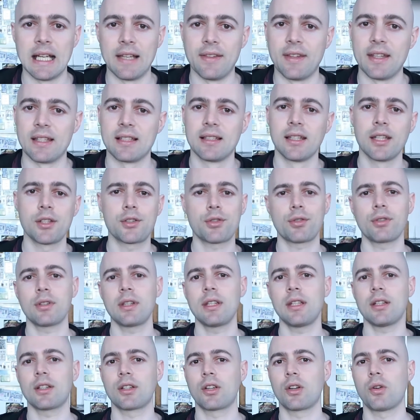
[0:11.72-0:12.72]
There's
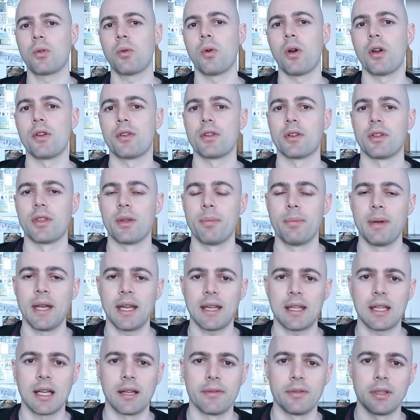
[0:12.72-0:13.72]
literally a quote on the
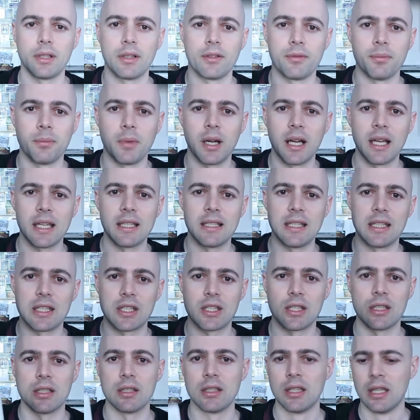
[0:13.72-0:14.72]
back cover of my
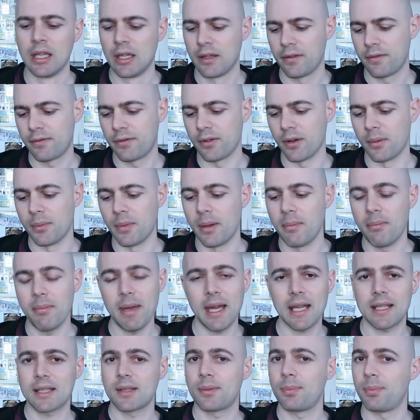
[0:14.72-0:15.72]
edition from
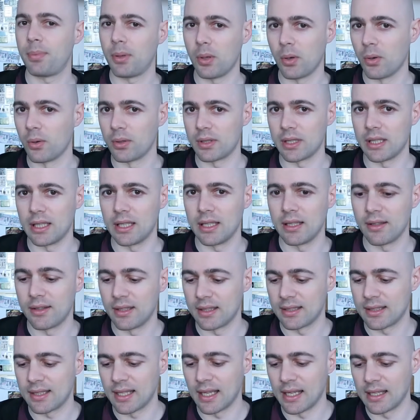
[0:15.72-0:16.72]
Max Porter
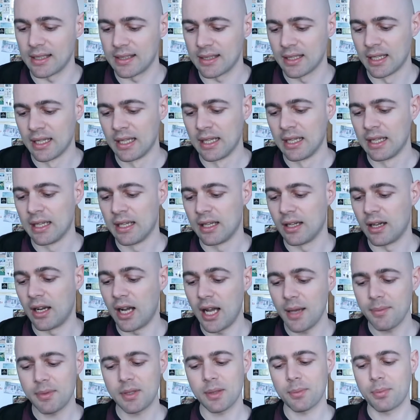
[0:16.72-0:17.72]
that says,
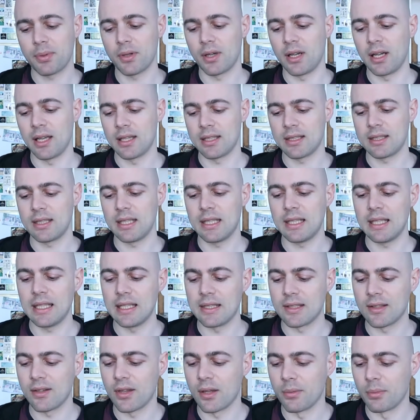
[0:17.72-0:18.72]
"I'm surprised it
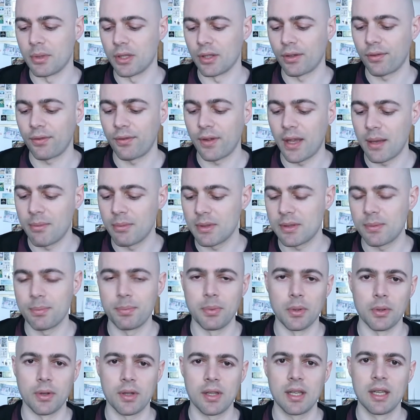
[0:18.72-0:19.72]
isn't the most famous
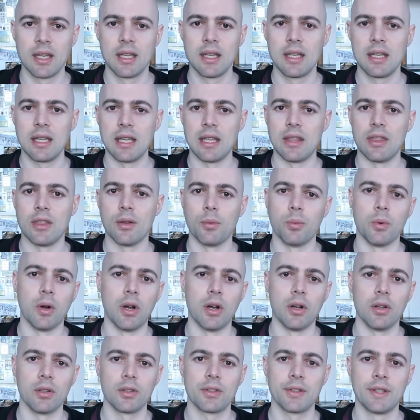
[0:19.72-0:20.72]
book in the
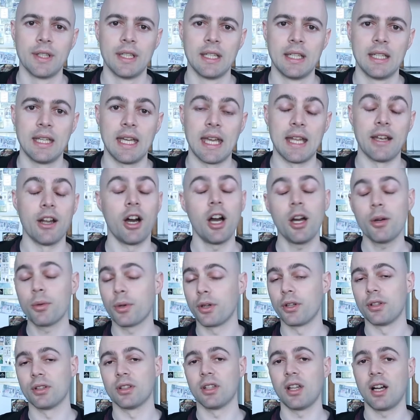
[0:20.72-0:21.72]
world." And I
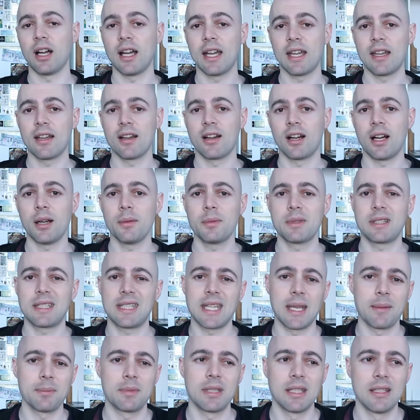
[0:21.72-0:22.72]
won't lie, I was
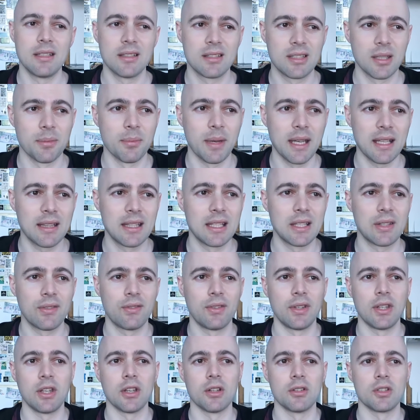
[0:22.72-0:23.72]
tempted to make this
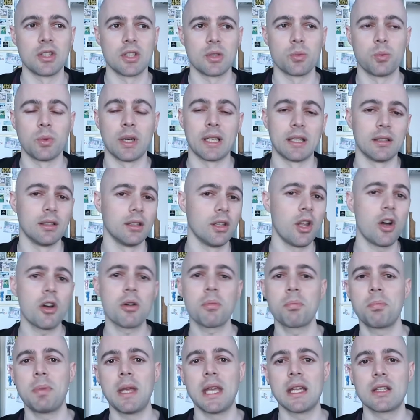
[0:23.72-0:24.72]
video just one
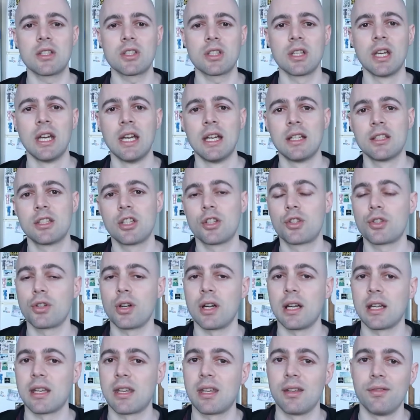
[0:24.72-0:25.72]
long pitch to
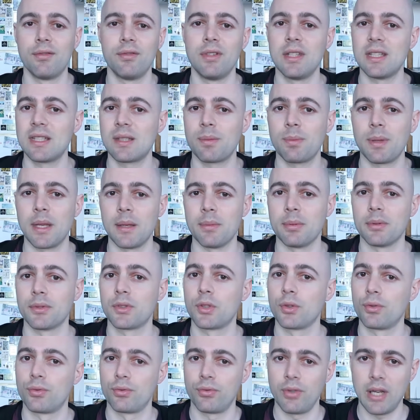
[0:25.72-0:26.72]
try and convince people
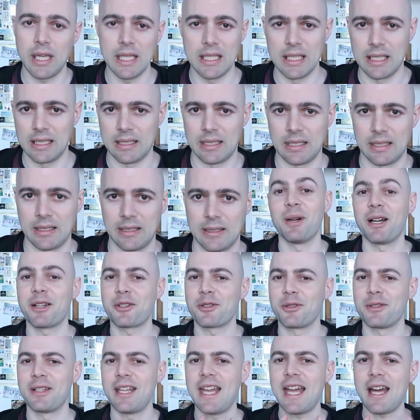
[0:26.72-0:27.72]
to read it.
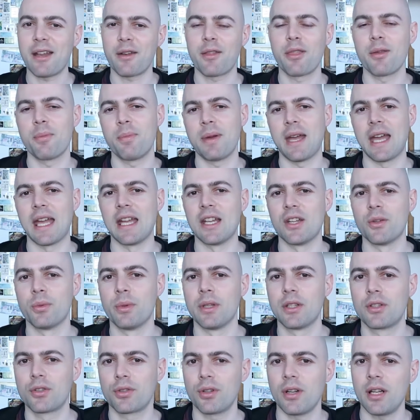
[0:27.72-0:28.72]
But on Out of the Page,
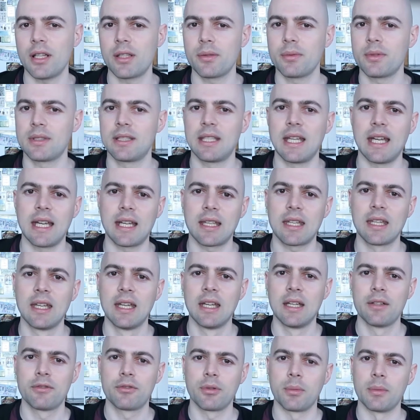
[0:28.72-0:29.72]
we try to attack
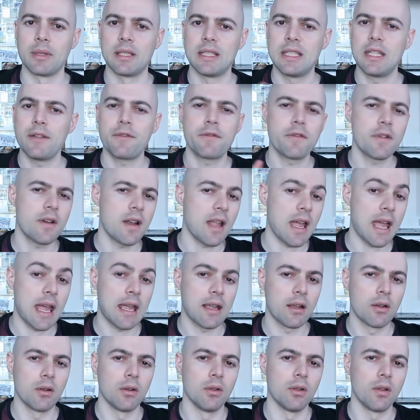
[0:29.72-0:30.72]
from a different
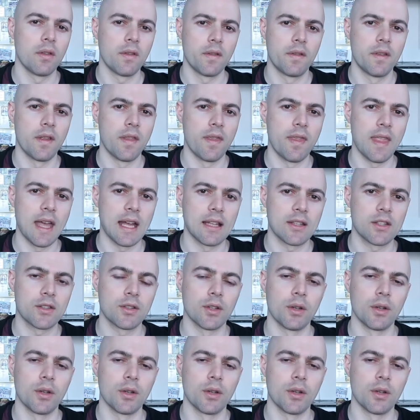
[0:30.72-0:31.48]
angle than that.